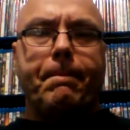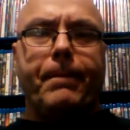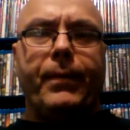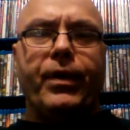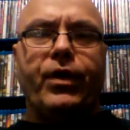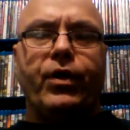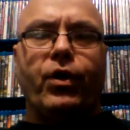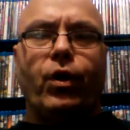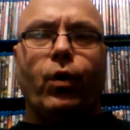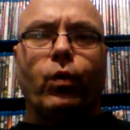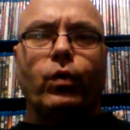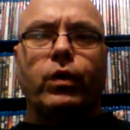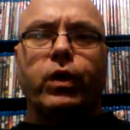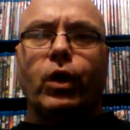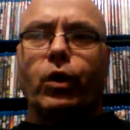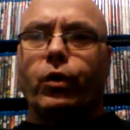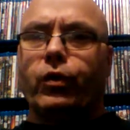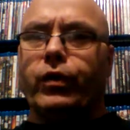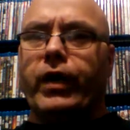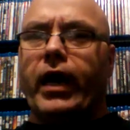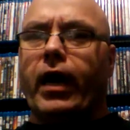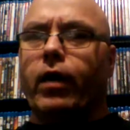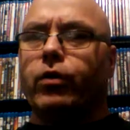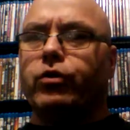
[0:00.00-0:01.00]

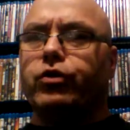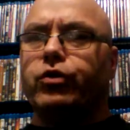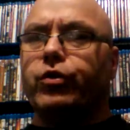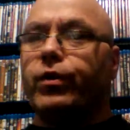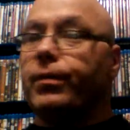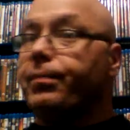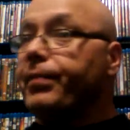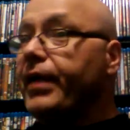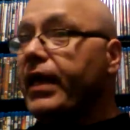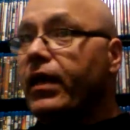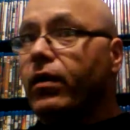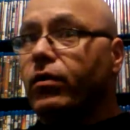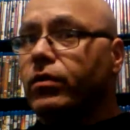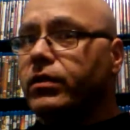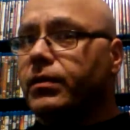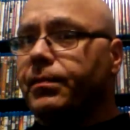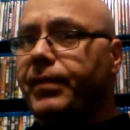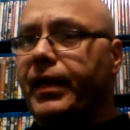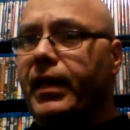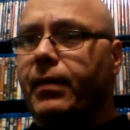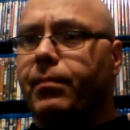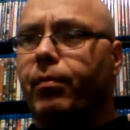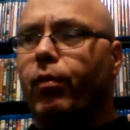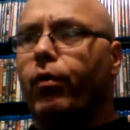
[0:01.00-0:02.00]
learn how to appeal to
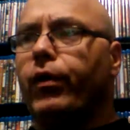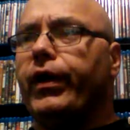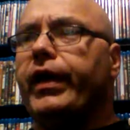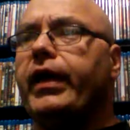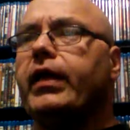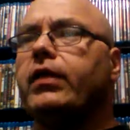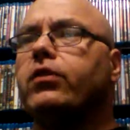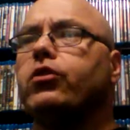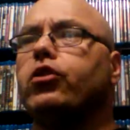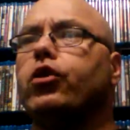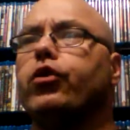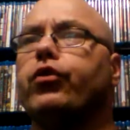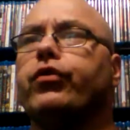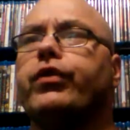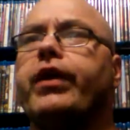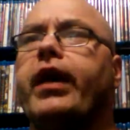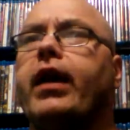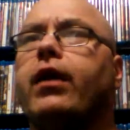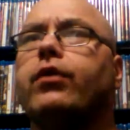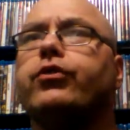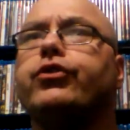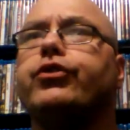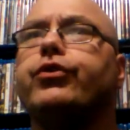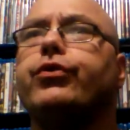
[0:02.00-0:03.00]
people and learn
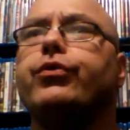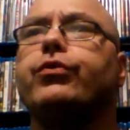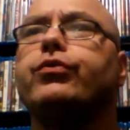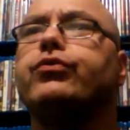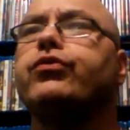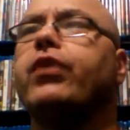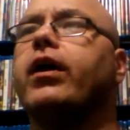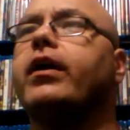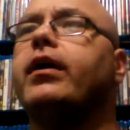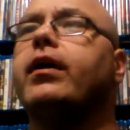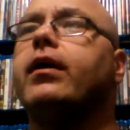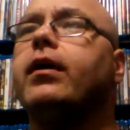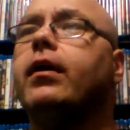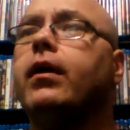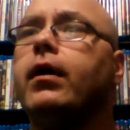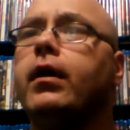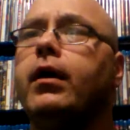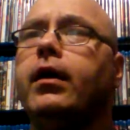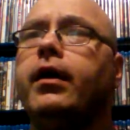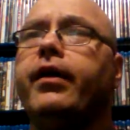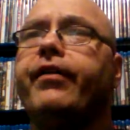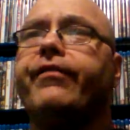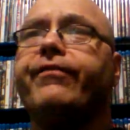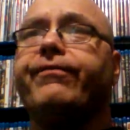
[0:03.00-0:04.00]
how to try to
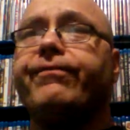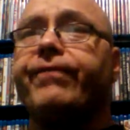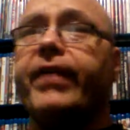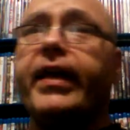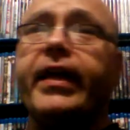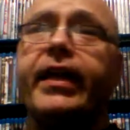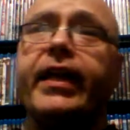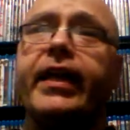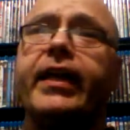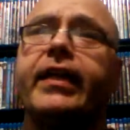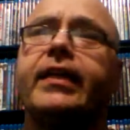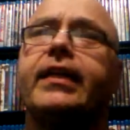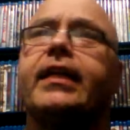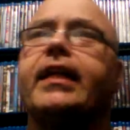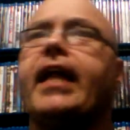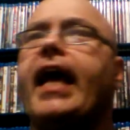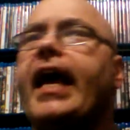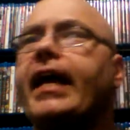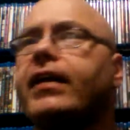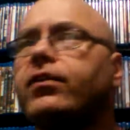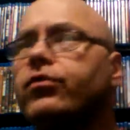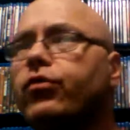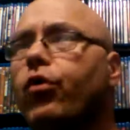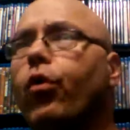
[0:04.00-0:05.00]
fit in and
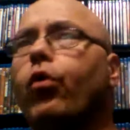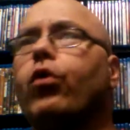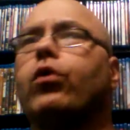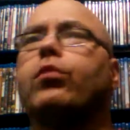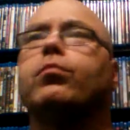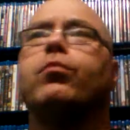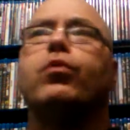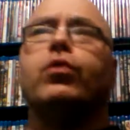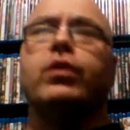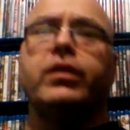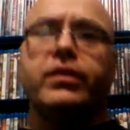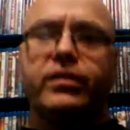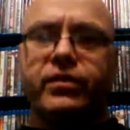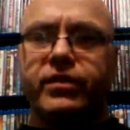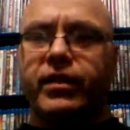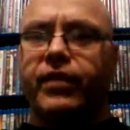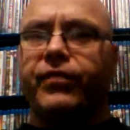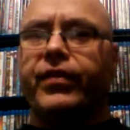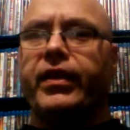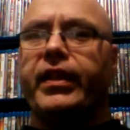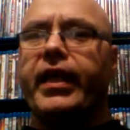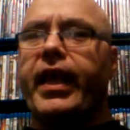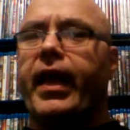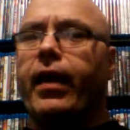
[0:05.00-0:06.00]
act normal and
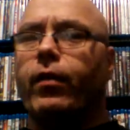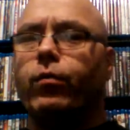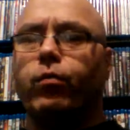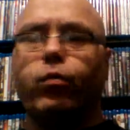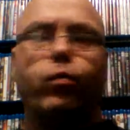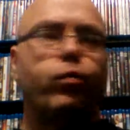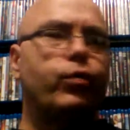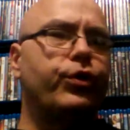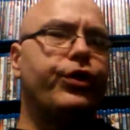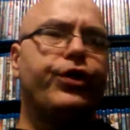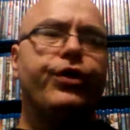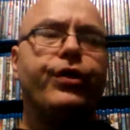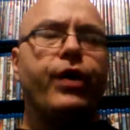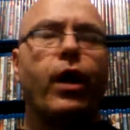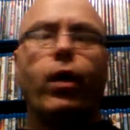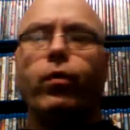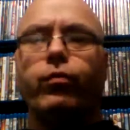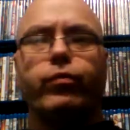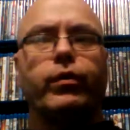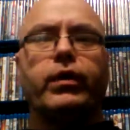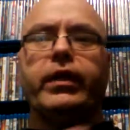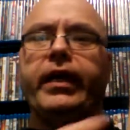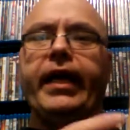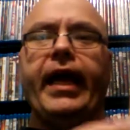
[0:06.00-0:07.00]
stuff like that. You
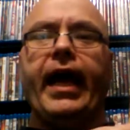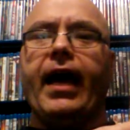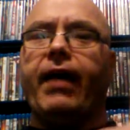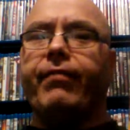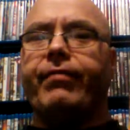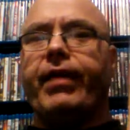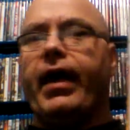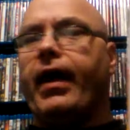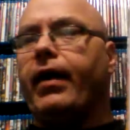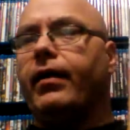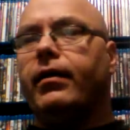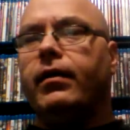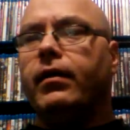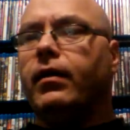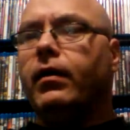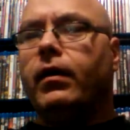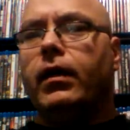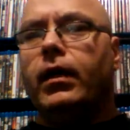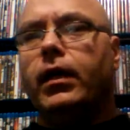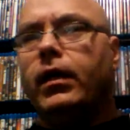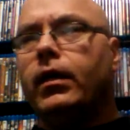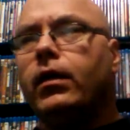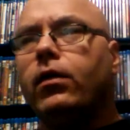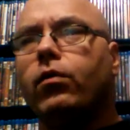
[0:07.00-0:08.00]
don't really have that
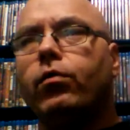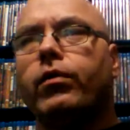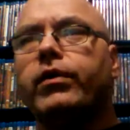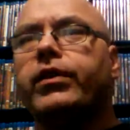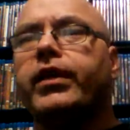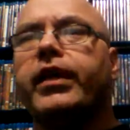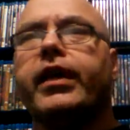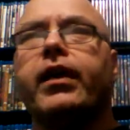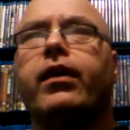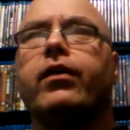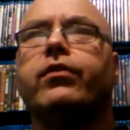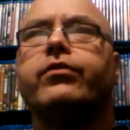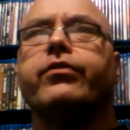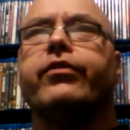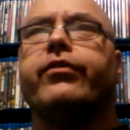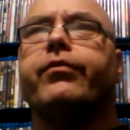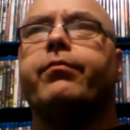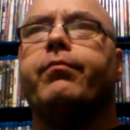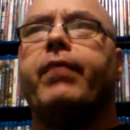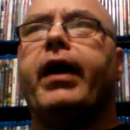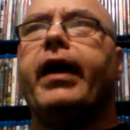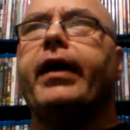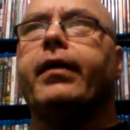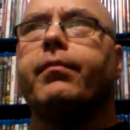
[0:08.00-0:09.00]
with the character
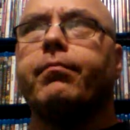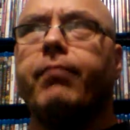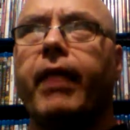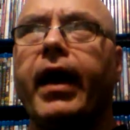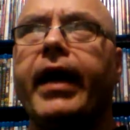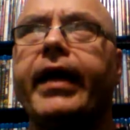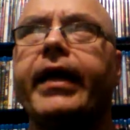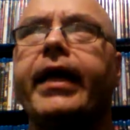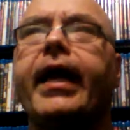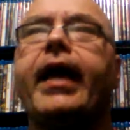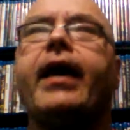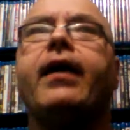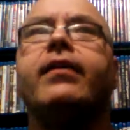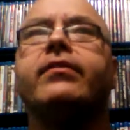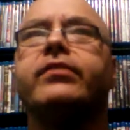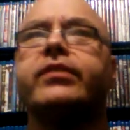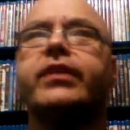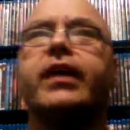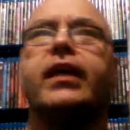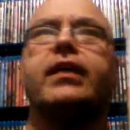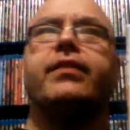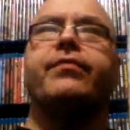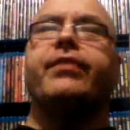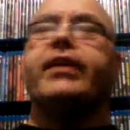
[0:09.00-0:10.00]
of Mike. Mike has
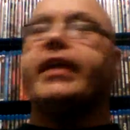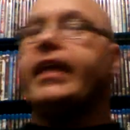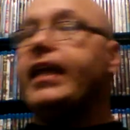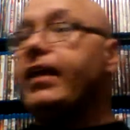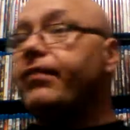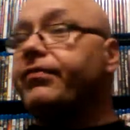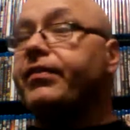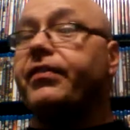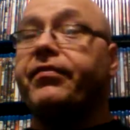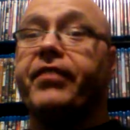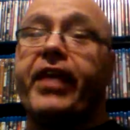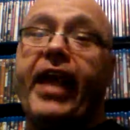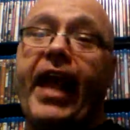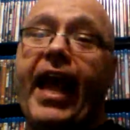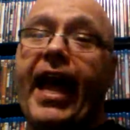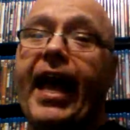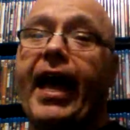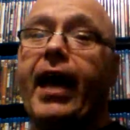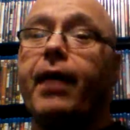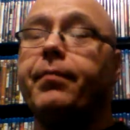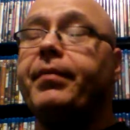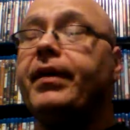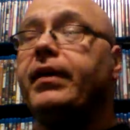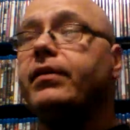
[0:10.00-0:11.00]
kind of a gift of
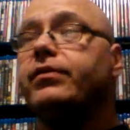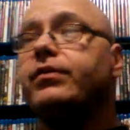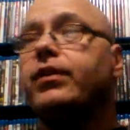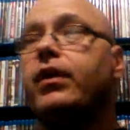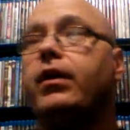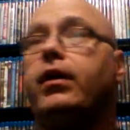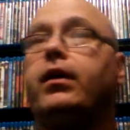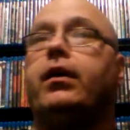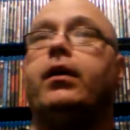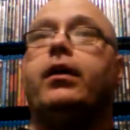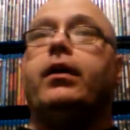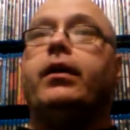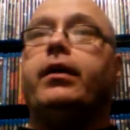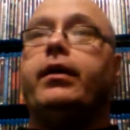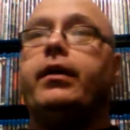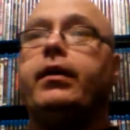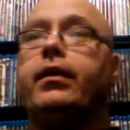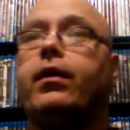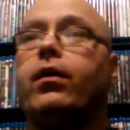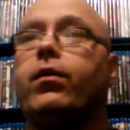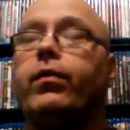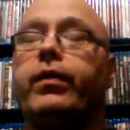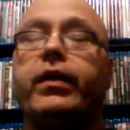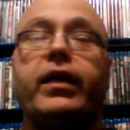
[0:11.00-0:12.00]
gab. You
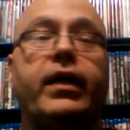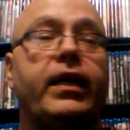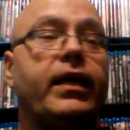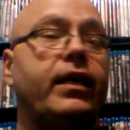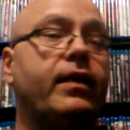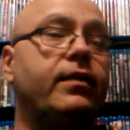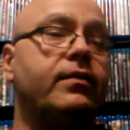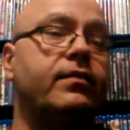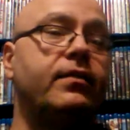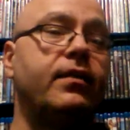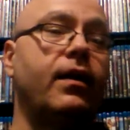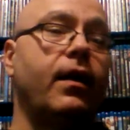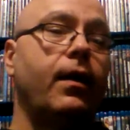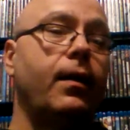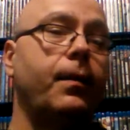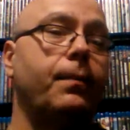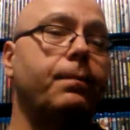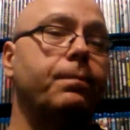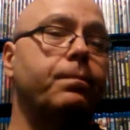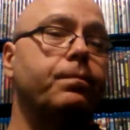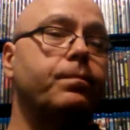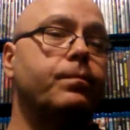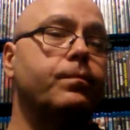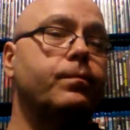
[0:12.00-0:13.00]
know, he's
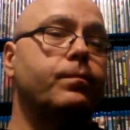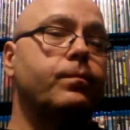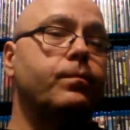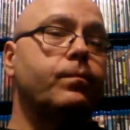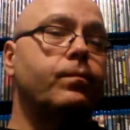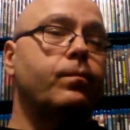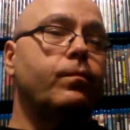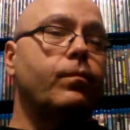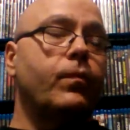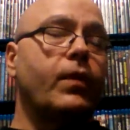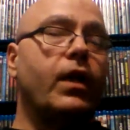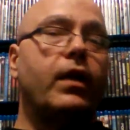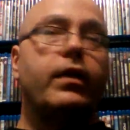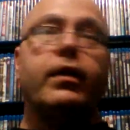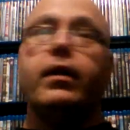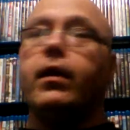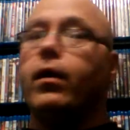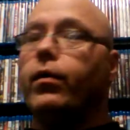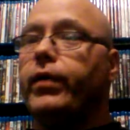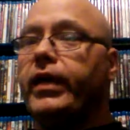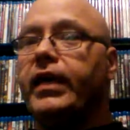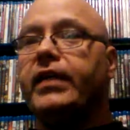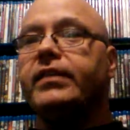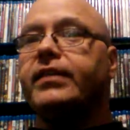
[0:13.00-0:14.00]

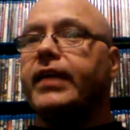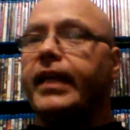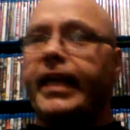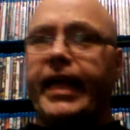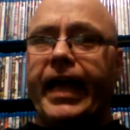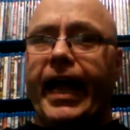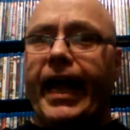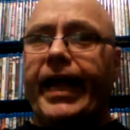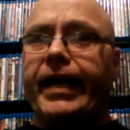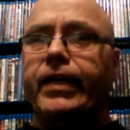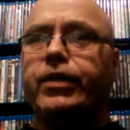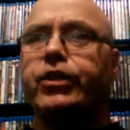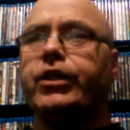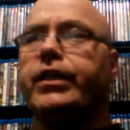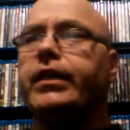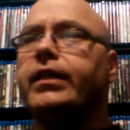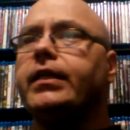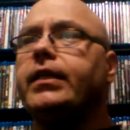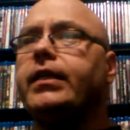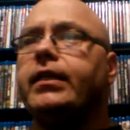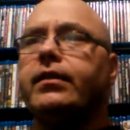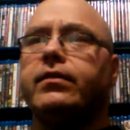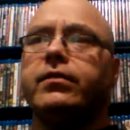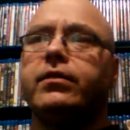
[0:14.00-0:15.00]
he's engaging.